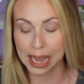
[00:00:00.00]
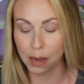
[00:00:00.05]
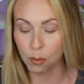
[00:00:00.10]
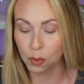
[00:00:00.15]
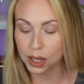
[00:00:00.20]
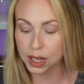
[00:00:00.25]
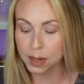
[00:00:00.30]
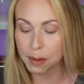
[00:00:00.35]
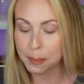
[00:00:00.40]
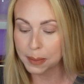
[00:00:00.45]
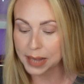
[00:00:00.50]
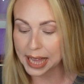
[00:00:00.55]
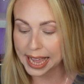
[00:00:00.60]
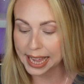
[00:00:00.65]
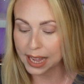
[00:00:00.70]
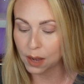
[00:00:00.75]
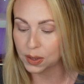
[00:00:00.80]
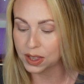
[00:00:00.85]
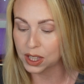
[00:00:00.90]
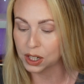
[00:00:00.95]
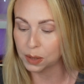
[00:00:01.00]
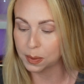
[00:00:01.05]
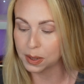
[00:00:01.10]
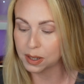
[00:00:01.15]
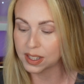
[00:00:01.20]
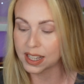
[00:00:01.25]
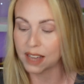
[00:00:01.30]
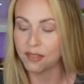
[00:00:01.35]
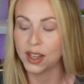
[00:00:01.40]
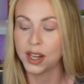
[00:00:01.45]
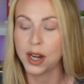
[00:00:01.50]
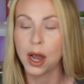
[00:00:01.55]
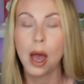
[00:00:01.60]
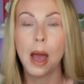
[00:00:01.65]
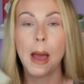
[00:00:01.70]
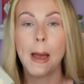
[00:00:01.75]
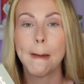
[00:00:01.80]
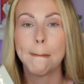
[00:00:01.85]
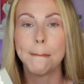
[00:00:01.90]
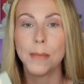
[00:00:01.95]
And we're going to be playing with the W7
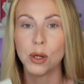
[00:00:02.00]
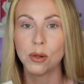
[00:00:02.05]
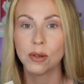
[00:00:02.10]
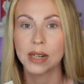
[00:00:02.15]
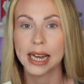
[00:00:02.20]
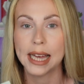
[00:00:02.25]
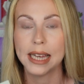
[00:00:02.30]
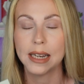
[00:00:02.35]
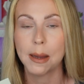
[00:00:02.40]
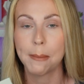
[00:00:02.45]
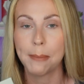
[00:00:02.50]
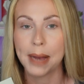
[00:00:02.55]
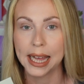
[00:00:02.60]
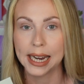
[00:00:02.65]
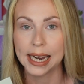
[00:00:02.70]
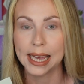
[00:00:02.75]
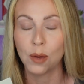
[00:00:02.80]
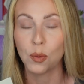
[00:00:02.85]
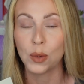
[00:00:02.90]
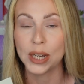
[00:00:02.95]
MOONGLADE palette,